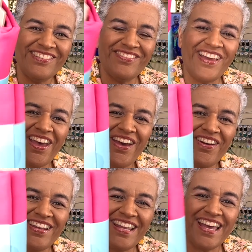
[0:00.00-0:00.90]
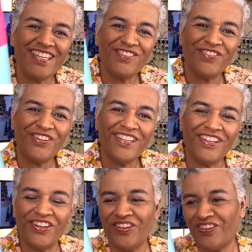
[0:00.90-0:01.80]
Very nice for the
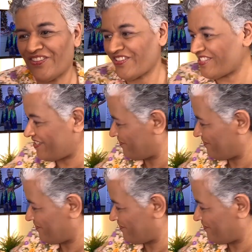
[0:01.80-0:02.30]
girls.